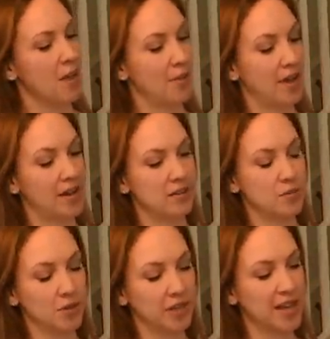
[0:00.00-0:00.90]
but it's
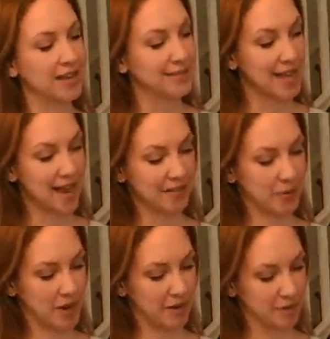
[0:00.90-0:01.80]
really exactly
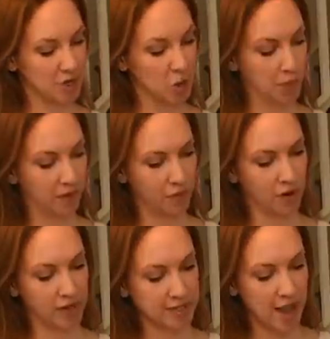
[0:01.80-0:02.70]
what I was hoping
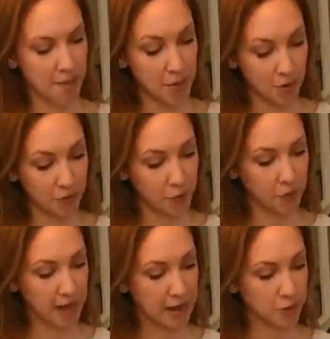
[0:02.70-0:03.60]
for. It's that beautiful
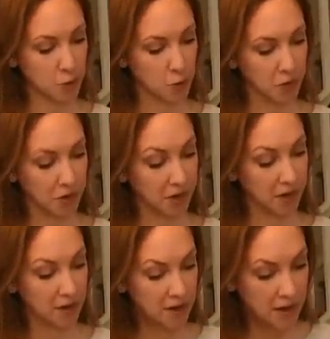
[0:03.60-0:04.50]
natural
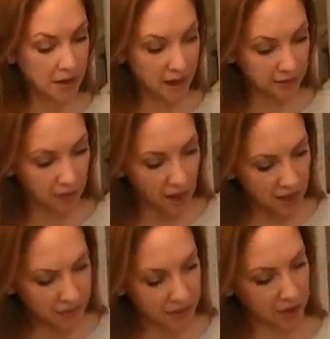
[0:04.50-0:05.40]
wood. I
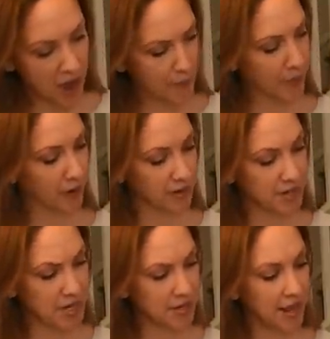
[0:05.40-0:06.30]
love the copper
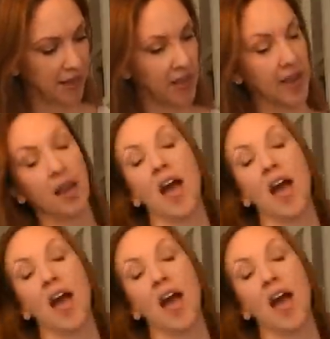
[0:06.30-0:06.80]
detailing,